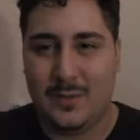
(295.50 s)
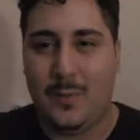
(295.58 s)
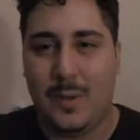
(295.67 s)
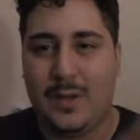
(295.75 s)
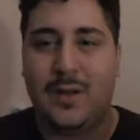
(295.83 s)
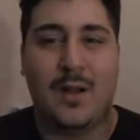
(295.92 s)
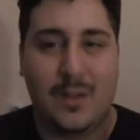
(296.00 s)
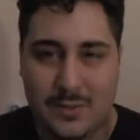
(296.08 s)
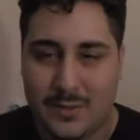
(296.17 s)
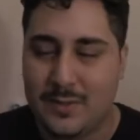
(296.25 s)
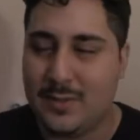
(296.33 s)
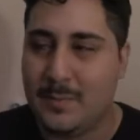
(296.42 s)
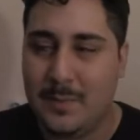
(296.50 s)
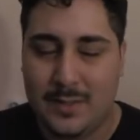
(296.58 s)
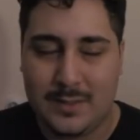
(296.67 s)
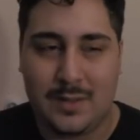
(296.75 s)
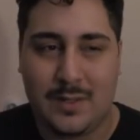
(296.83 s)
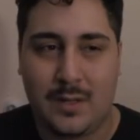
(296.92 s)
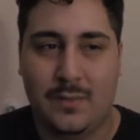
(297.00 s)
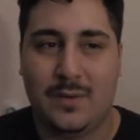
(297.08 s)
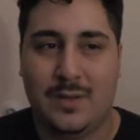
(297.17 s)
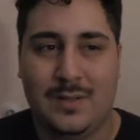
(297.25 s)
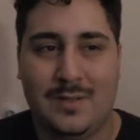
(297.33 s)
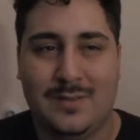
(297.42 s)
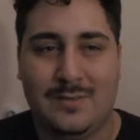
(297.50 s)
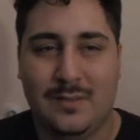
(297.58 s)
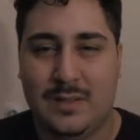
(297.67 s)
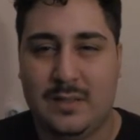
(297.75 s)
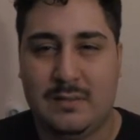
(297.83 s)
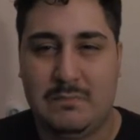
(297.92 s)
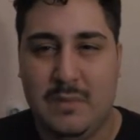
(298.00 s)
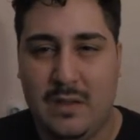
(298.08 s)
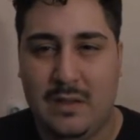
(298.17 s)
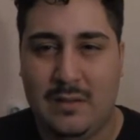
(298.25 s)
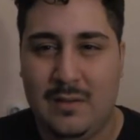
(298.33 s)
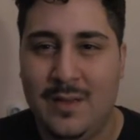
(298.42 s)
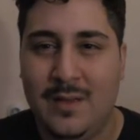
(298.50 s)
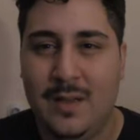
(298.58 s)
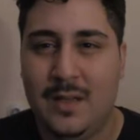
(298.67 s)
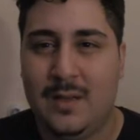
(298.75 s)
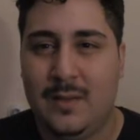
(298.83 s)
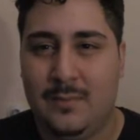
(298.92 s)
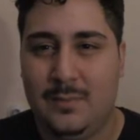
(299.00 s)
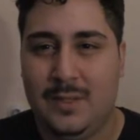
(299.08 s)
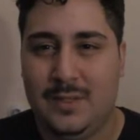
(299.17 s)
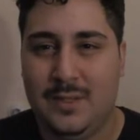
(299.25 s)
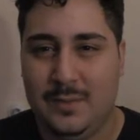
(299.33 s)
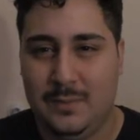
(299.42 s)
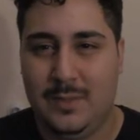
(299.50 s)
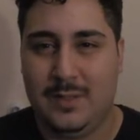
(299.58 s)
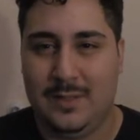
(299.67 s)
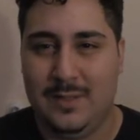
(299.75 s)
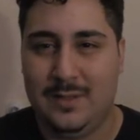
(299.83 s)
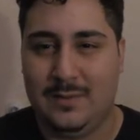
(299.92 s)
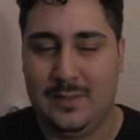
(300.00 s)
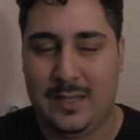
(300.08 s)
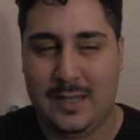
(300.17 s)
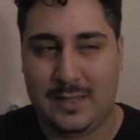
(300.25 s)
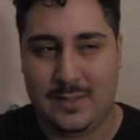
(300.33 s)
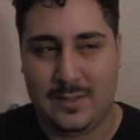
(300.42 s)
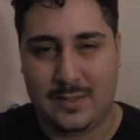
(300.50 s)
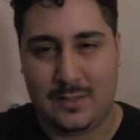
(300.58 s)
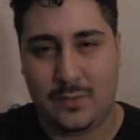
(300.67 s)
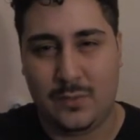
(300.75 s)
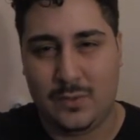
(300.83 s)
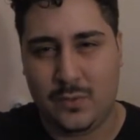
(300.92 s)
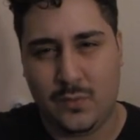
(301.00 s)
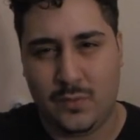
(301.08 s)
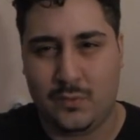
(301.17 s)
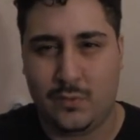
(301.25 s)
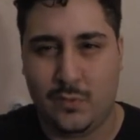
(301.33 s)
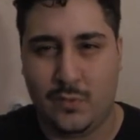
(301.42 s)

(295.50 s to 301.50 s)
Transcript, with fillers: oh my gosh, this is the best thing ever. It's meh. but you know, like it's going towards more